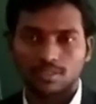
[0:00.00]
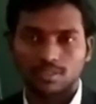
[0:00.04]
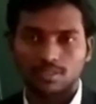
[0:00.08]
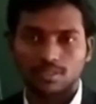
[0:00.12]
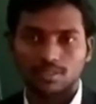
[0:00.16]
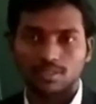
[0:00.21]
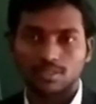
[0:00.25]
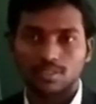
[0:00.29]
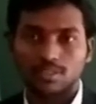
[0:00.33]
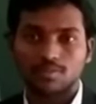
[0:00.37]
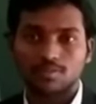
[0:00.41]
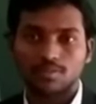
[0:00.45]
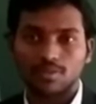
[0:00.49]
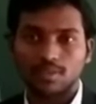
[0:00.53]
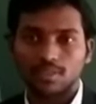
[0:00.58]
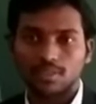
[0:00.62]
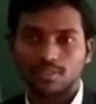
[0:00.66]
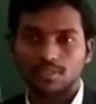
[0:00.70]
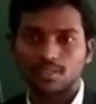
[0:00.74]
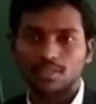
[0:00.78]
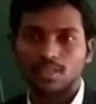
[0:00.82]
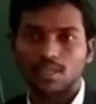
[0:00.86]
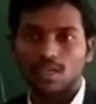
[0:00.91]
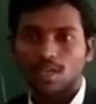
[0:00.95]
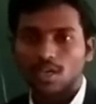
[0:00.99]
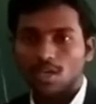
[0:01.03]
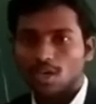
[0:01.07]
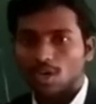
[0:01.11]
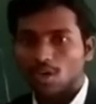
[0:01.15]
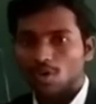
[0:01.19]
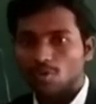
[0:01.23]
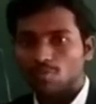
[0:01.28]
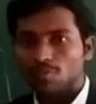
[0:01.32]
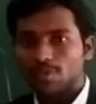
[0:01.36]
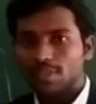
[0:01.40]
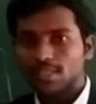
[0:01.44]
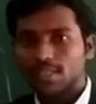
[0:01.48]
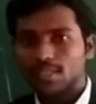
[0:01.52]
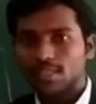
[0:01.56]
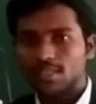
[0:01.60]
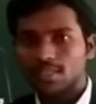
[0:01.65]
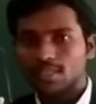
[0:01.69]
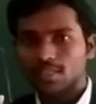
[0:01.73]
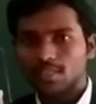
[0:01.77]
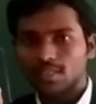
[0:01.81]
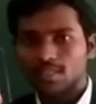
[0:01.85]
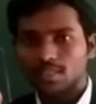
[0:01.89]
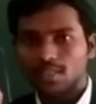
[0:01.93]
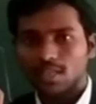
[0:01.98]
That's why we
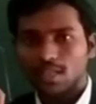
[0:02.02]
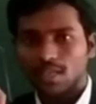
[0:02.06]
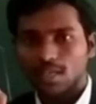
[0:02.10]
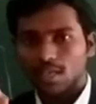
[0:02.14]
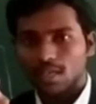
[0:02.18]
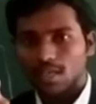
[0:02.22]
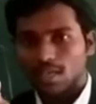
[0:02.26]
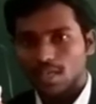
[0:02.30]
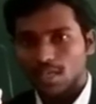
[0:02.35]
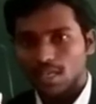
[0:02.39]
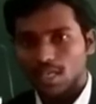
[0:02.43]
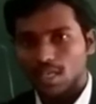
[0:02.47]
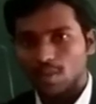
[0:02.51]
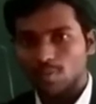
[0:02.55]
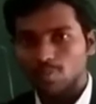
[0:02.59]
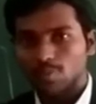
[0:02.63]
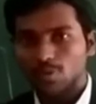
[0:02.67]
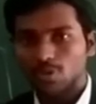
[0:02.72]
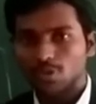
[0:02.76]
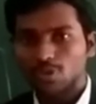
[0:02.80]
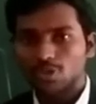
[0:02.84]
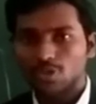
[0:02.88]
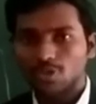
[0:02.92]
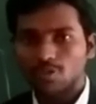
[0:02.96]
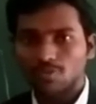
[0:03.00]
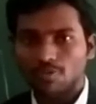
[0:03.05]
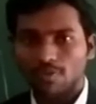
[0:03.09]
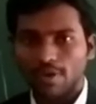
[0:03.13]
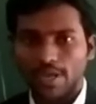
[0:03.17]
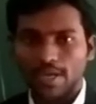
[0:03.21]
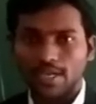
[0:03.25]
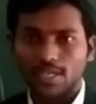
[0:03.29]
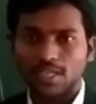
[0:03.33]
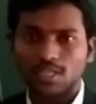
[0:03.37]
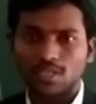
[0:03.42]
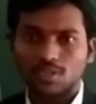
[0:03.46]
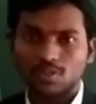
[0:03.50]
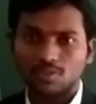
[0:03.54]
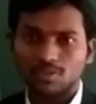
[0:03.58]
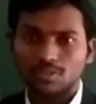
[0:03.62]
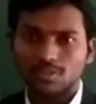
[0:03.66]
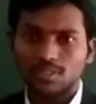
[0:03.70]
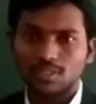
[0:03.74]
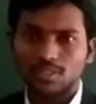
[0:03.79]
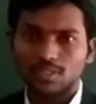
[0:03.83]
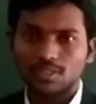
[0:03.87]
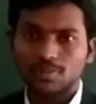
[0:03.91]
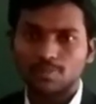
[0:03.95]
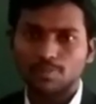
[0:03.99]
can able to find out
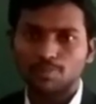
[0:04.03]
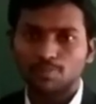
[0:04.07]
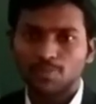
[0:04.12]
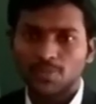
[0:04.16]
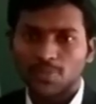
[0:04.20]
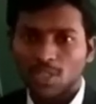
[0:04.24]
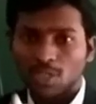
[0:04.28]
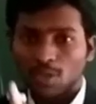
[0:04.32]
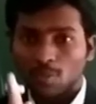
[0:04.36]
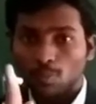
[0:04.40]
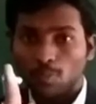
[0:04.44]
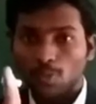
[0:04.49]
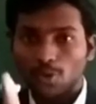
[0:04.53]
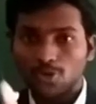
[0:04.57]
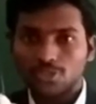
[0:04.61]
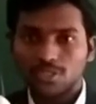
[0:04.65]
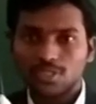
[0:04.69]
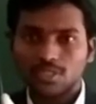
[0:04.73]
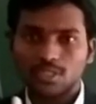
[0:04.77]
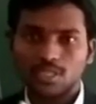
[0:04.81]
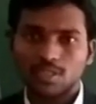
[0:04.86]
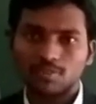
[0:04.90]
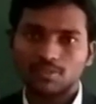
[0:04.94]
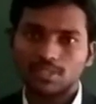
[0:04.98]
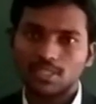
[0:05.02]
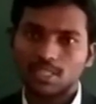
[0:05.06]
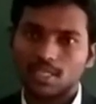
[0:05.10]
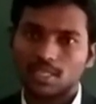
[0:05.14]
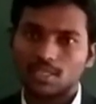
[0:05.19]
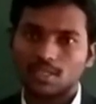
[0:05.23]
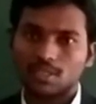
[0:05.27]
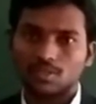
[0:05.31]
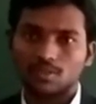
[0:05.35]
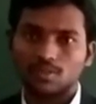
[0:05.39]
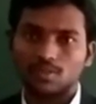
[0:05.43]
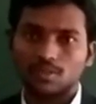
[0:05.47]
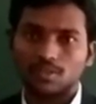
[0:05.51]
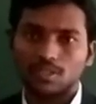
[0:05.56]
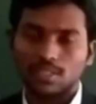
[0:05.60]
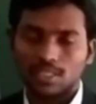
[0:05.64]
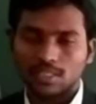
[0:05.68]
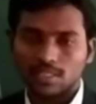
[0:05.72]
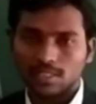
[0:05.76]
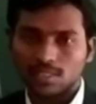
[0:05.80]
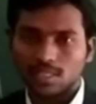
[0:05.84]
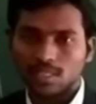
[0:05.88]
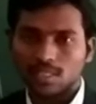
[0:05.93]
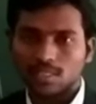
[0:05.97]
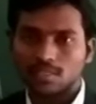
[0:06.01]
the position of the electron in
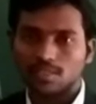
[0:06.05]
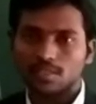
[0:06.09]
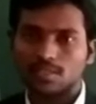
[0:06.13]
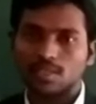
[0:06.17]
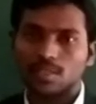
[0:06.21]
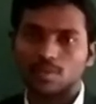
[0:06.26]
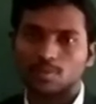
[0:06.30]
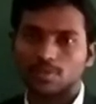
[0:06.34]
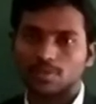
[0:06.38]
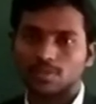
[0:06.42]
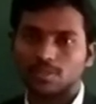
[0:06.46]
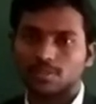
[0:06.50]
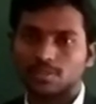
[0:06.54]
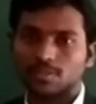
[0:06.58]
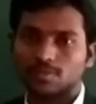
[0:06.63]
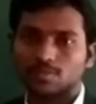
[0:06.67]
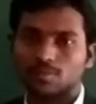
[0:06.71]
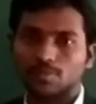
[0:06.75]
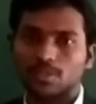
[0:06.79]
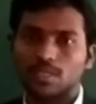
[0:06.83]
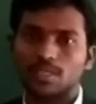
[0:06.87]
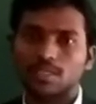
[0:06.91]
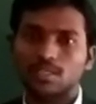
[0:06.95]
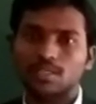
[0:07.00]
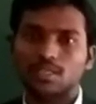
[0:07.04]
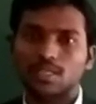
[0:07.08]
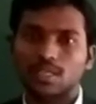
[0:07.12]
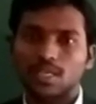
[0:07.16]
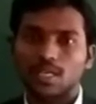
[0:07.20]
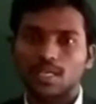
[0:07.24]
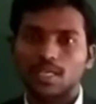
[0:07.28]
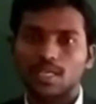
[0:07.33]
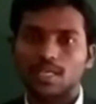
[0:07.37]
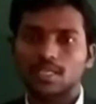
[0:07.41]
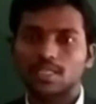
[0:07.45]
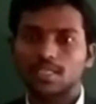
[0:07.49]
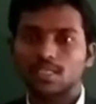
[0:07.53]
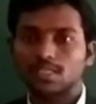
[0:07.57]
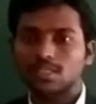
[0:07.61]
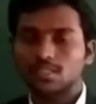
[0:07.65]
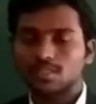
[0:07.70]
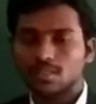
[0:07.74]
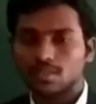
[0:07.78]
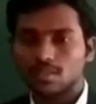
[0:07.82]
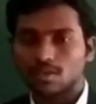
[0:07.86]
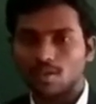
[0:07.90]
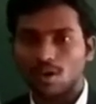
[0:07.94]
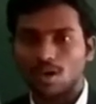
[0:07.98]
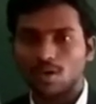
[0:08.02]
the circular orbits, but it
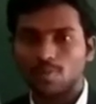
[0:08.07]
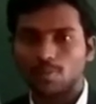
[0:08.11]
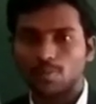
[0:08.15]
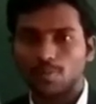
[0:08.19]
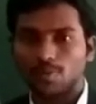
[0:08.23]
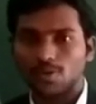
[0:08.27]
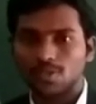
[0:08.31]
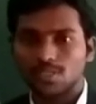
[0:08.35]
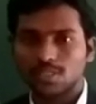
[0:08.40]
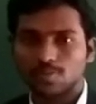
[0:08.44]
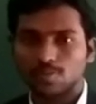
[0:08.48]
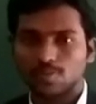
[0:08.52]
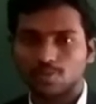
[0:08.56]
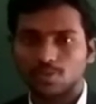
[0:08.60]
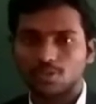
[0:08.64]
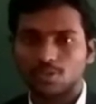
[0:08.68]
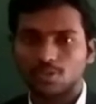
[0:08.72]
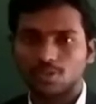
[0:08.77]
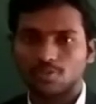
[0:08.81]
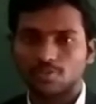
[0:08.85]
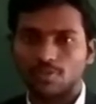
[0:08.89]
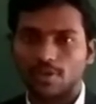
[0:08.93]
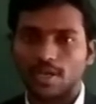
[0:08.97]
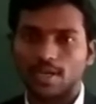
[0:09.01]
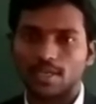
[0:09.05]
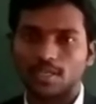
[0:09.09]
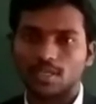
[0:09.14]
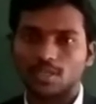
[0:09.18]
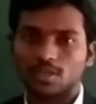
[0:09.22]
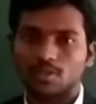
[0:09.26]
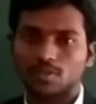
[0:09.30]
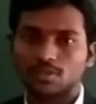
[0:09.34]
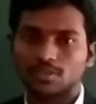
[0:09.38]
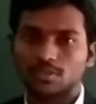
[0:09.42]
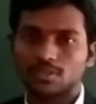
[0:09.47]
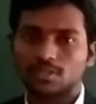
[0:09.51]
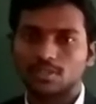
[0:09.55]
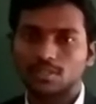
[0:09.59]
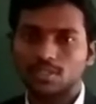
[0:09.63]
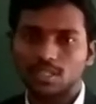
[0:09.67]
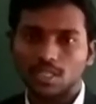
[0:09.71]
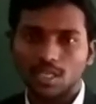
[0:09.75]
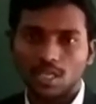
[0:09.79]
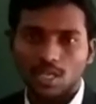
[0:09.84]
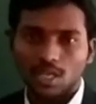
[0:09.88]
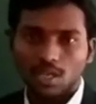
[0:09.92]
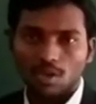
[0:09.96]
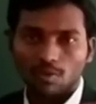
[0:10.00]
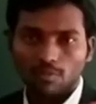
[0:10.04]
is not possible to find out the
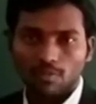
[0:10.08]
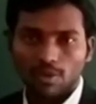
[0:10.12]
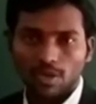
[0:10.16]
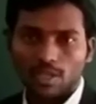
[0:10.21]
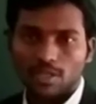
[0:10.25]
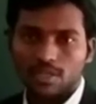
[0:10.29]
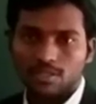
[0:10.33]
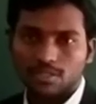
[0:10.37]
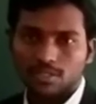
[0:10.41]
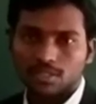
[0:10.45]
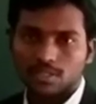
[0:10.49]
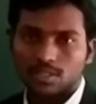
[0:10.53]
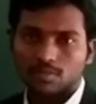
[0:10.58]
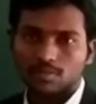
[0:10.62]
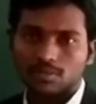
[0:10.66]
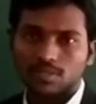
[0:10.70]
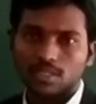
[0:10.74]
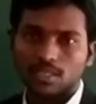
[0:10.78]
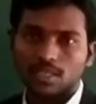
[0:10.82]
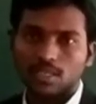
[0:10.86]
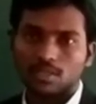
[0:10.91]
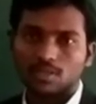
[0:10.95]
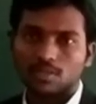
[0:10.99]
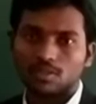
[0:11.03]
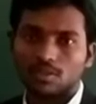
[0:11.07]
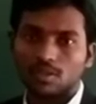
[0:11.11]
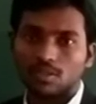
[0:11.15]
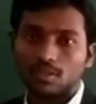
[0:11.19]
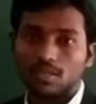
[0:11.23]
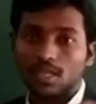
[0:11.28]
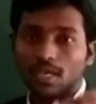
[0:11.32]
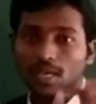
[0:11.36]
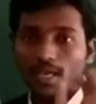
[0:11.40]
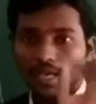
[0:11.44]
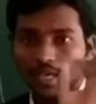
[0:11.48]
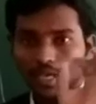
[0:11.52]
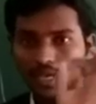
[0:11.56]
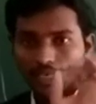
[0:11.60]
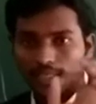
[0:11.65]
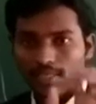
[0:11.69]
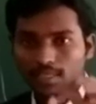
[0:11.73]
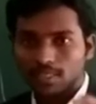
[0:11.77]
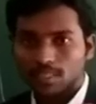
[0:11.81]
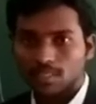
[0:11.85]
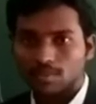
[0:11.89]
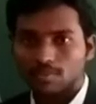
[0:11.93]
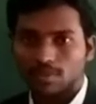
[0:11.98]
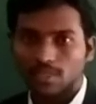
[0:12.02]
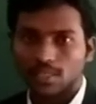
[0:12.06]
velocity of the electron at a
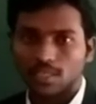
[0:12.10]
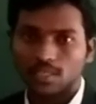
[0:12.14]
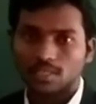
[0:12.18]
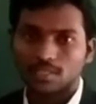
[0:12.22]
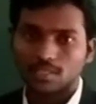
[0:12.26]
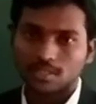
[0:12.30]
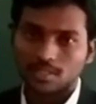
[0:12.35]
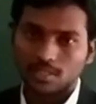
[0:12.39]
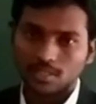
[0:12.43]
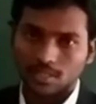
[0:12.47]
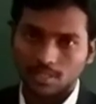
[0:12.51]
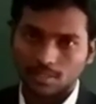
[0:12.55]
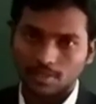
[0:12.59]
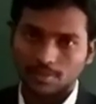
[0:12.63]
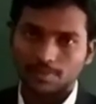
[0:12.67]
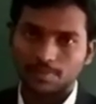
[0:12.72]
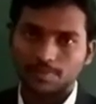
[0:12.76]
given instant,